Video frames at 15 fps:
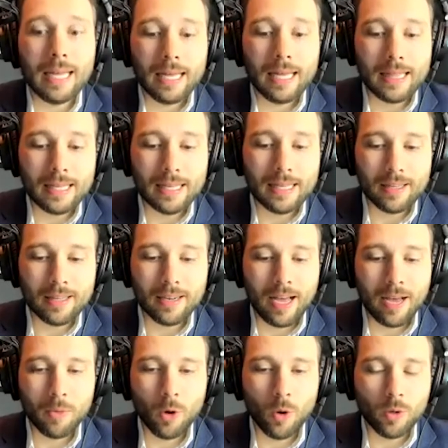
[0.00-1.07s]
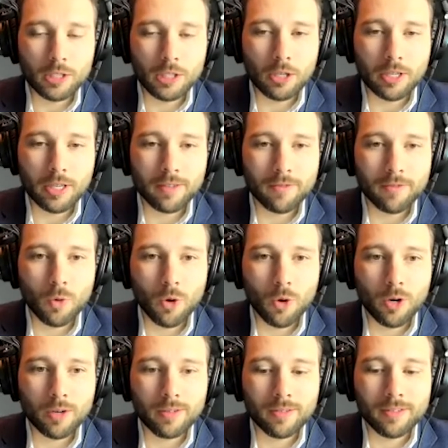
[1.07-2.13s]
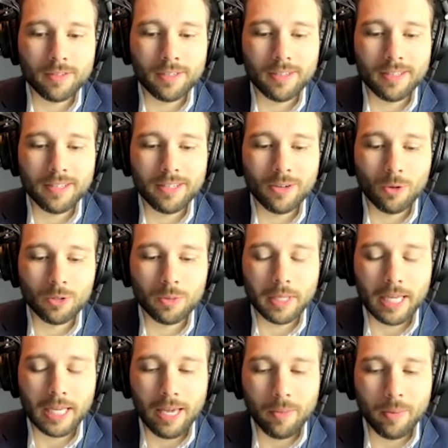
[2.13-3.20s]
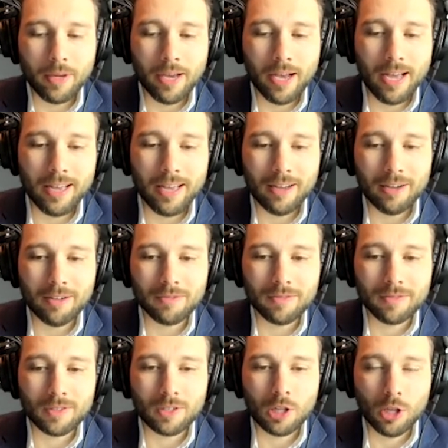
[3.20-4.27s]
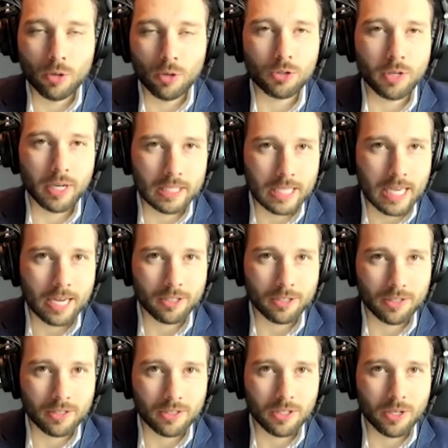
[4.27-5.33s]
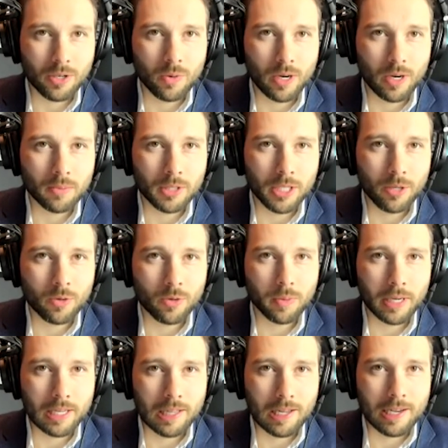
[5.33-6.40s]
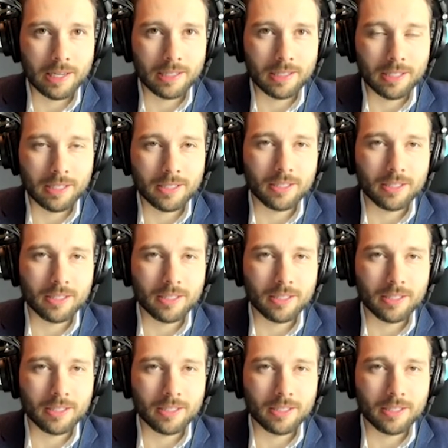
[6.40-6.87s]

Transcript: think that I'm always looking for the ultimate KPI of closed transactions. So when I'm sitting with my clients, it's,